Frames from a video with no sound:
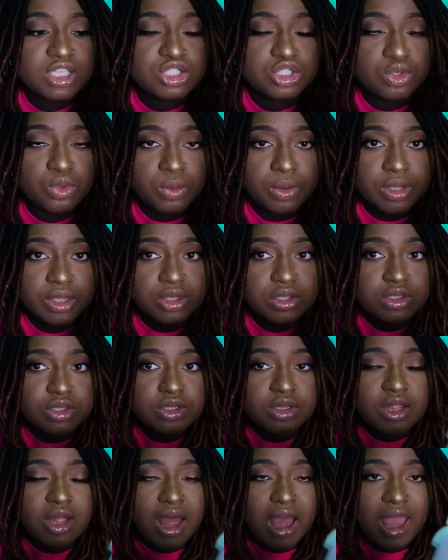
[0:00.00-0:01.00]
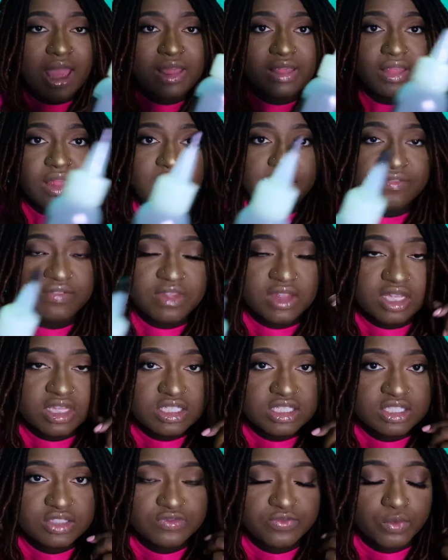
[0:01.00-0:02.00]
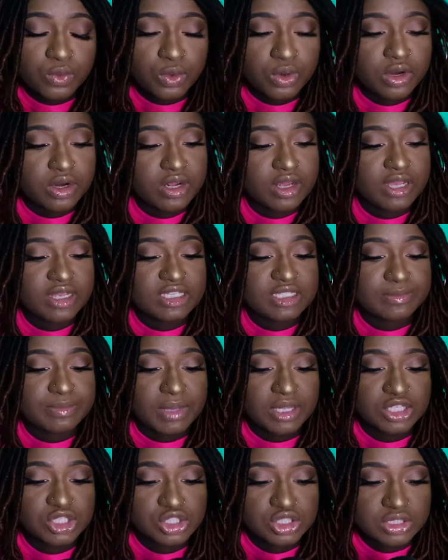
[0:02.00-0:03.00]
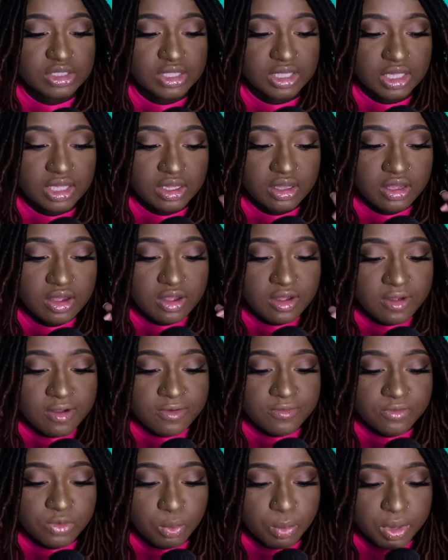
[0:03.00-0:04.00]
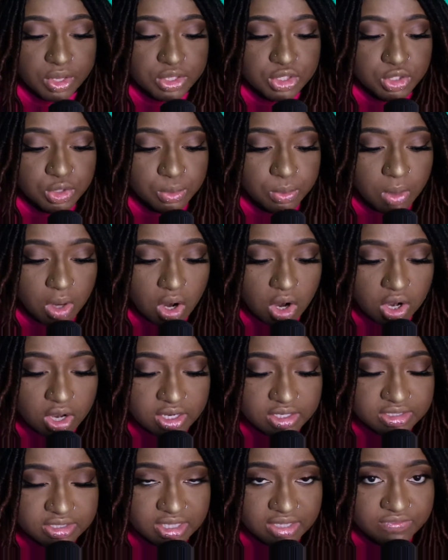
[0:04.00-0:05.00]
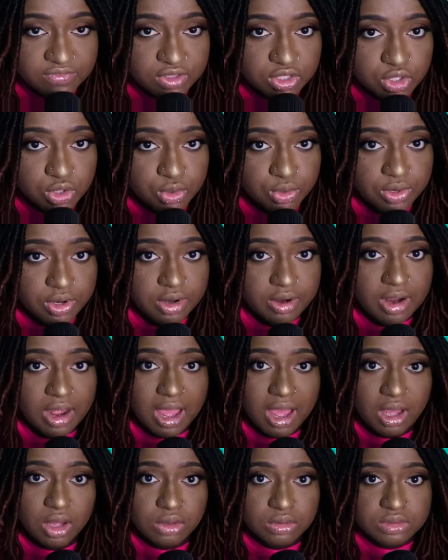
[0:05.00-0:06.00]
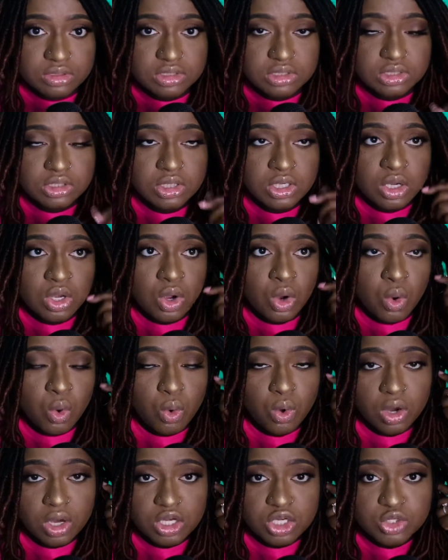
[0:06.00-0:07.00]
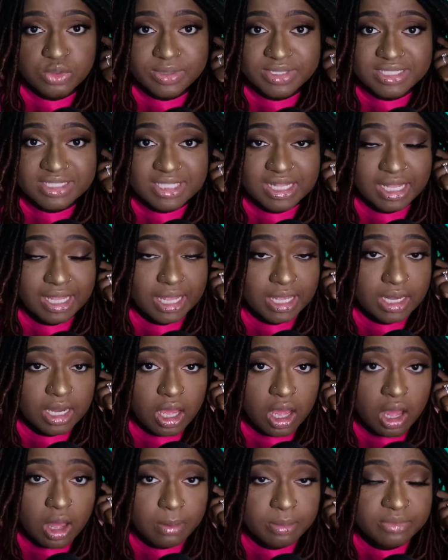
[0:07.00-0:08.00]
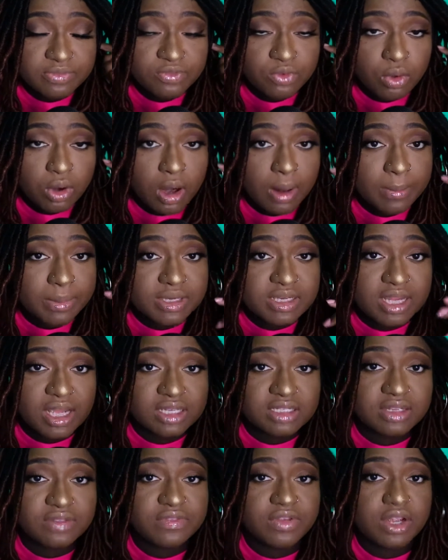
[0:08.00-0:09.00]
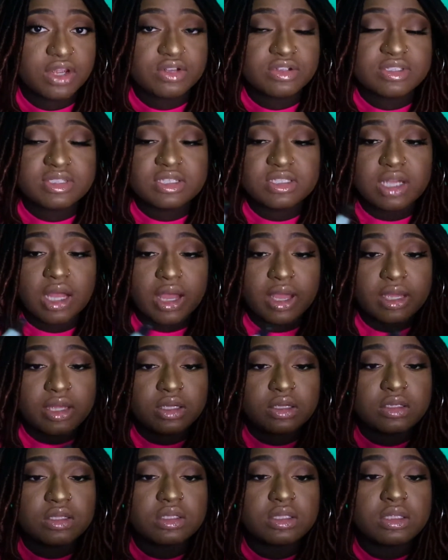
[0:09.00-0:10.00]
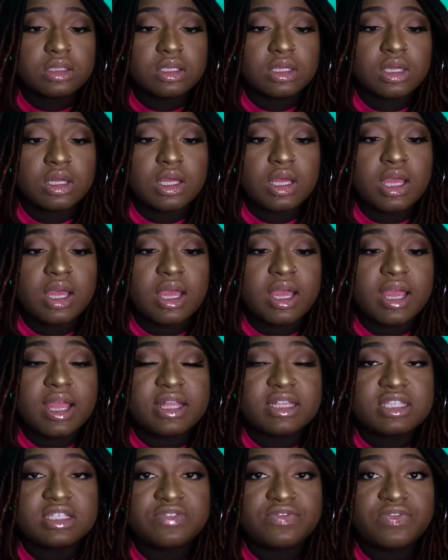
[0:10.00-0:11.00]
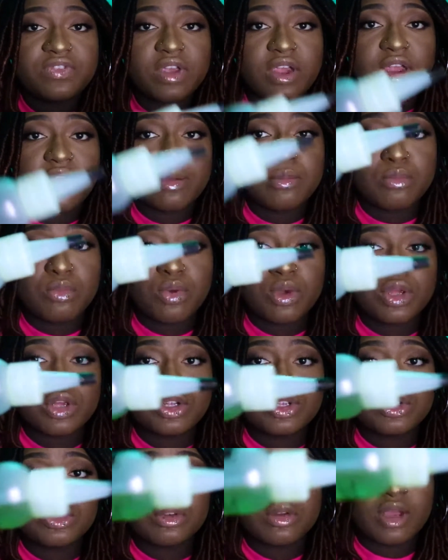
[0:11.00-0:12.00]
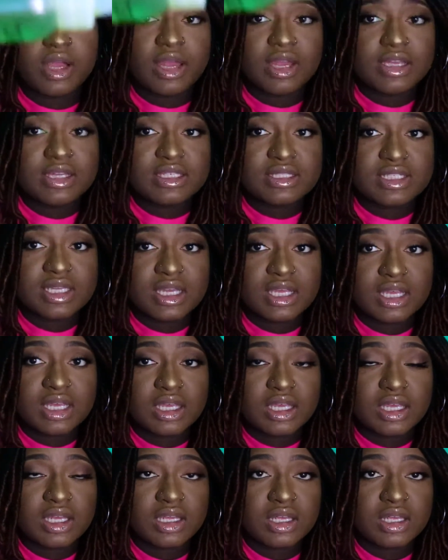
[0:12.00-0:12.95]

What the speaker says: oil. I love this for especially for when you are leaving your hair out or twisting it up for a protective hairstyle. It's very moisturizing.